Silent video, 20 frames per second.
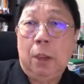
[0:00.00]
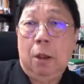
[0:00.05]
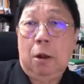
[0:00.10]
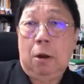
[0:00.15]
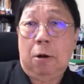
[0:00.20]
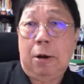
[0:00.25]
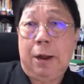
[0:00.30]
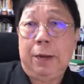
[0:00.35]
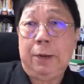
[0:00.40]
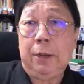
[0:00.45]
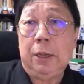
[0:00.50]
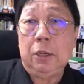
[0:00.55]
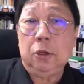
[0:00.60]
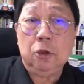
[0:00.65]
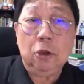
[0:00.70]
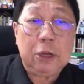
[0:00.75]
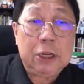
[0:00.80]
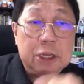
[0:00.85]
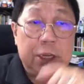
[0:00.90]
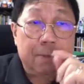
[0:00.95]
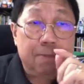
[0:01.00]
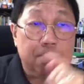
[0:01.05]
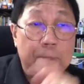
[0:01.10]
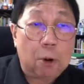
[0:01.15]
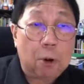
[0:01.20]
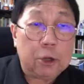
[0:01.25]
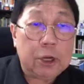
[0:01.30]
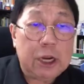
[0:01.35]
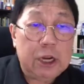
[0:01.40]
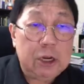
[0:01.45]
All right, so it's
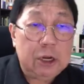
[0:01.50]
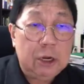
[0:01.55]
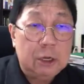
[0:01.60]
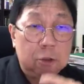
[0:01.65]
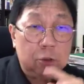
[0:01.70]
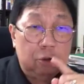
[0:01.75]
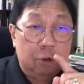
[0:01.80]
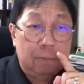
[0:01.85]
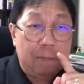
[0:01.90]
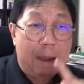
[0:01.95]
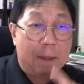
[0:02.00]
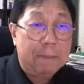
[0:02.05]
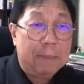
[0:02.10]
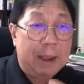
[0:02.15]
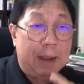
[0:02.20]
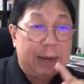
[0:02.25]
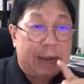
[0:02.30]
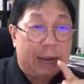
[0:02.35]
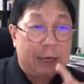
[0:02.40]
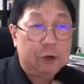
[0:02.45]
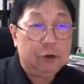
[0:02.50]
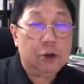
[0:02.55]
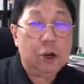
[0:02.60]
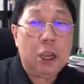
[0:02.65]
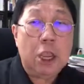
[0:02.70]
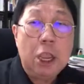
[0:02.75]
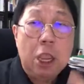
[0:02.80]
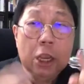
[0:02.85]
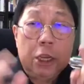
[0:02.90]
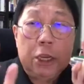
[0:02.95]
important to remember that,
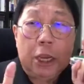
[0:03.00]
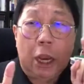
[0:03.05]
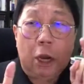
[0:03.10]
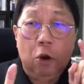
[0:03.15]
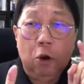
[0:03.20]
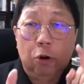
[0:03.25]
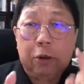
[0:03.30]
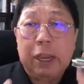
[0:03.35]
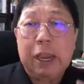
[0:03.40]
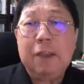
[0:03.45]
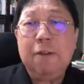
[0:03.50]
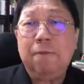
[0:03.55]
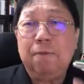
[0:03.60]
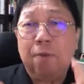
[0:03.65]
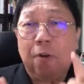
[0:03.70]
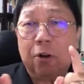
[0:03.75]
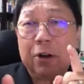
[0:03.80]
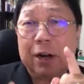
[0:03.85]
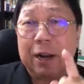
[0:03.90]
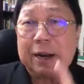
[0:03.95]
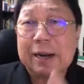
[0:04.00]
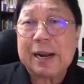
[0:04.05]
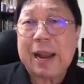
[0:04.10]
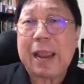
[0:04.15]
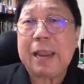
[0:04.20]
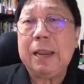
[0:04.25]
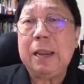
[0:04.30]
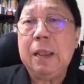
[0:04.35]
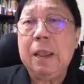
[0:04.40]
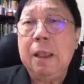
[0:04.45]
you're looking for the
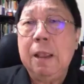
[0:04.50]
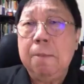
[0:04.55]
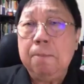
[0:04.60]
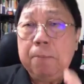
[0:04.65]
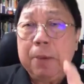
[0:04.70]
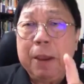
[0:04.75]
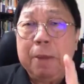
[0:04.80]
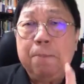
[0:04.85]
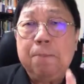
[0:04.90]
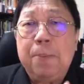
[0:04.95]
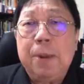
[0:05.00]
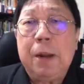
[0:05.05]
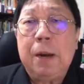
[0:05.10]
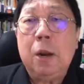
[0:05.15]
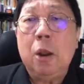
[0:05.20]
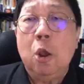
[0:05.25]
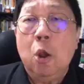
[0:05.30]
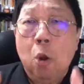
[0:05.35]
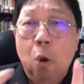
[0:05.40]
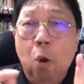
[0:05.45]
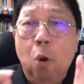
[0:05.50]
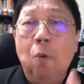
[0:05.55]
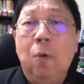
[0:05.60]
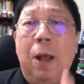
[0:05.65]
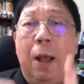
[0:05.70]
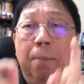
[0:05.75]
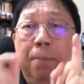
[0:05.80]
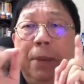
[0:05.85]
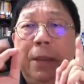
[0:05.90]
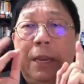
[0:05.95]
right people who
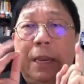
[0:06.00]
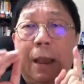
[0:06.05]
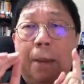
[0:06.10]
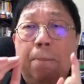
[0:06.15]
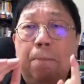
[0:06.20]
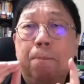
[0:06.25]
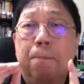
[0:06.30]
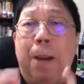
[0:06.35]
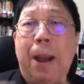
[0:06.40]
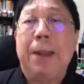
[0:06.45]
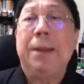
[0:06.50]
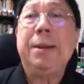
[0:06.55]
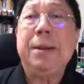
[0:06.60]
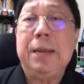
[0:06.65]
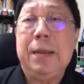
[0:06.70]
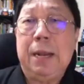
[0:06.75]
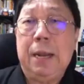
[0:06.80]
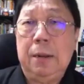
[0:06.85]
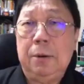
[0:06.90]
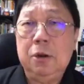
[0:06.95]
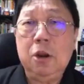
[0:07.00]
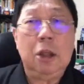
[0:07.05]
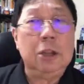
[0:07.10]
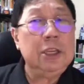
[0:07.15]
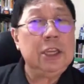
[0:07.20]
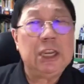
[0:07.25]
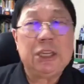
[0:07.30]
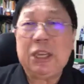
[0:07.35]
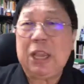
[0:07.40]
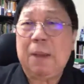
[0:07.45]
will be a partner, not
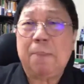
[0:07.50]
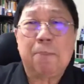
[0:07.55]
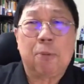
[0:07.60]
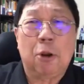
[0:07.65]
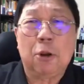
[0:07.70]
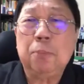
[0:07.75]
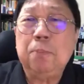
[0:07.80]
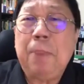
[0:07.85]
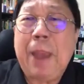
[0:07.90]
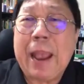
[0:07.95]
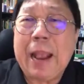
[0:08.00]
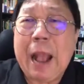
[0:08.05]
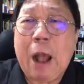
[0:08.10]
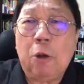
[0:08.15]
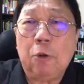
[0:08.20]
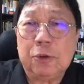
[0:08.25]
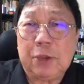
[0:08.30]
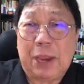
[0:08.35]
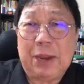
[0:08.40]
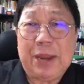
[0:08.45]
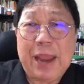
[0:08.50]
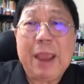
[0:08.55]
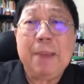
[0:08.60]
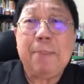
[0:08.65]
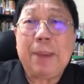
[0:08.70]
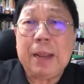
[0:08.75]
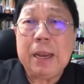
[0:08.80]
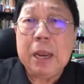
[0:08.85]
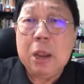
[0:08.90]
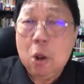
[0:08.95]
just a prospect outside there,
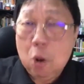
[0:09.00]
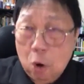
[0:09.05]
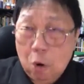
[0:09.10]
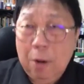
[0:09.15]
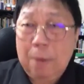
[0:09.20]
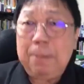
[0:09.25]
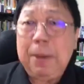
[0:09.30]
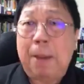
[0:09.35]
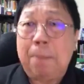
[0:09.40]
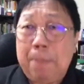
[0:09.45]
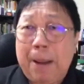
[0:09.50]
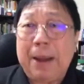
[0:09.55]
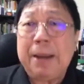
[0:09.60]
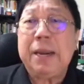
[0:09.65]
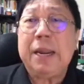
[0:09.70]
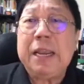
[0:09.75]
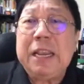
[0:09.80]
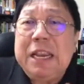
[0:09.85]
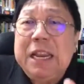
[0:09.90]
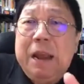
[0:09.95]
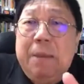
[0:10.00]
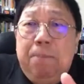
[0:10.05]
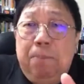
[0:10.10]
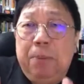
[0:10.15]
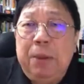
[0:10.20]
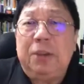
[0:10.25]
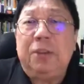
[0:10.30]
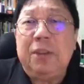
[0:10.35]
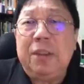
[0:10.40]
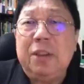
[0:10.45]
but who will be a partner in a
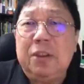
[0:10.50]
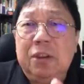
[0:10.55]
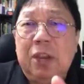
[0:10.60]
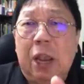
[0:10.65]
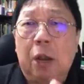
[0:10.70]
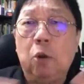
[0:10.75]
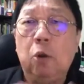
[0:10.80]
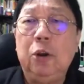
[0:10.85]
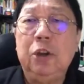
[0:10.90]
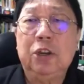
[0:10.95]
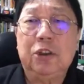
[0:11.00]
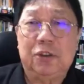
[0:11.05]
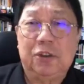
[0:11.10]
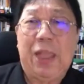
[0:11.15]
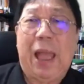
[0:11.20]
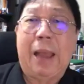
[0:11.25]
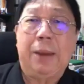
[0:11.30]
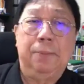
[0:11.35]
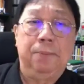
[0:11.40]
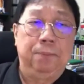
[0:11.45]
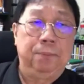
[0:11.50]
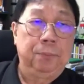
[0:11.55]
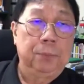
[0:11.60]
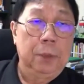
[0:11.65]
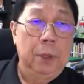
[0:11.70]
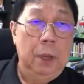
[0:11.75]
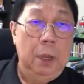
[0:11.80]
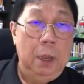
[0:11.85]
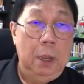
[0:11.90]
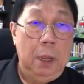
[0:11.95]
business you're going to start.
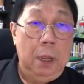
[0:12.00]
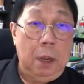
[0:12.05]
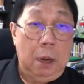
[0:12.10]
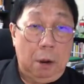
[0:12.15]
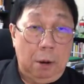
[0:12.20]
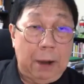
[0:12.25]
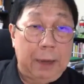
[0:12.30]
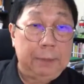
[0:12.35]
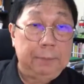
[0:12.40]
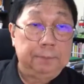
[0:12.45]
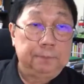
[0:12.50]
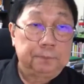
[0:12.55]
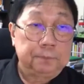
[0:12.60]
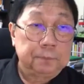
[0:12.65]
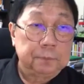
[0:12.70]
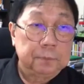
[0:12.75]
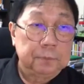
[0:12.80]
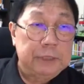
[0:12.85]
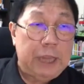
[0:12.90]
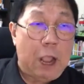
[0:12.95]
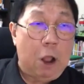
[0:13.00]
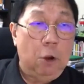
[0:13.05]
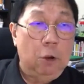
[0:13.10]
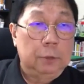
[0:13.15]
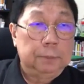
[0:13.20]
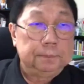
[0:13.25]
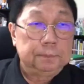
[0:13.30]
All right, now